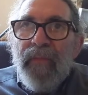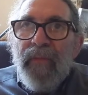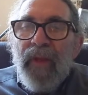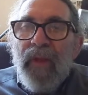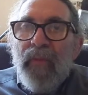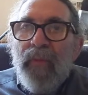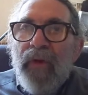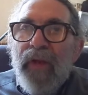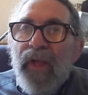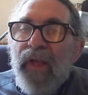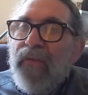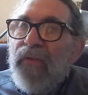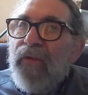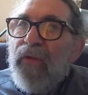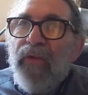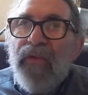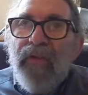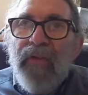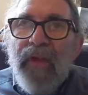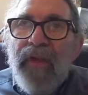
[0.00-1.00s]
And whatever
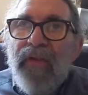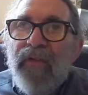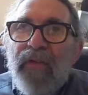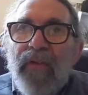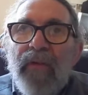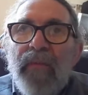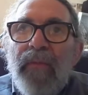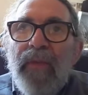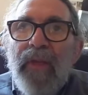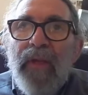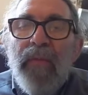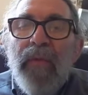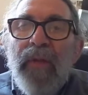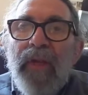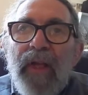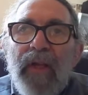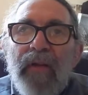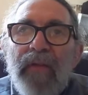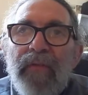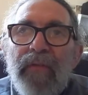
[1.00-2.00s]
you say to them, they will
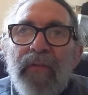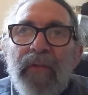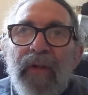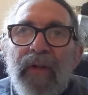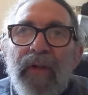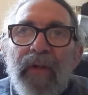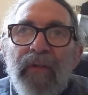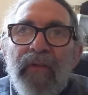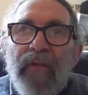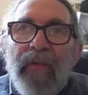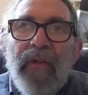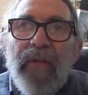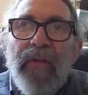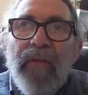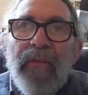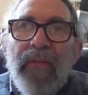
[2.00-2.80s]
have an answer.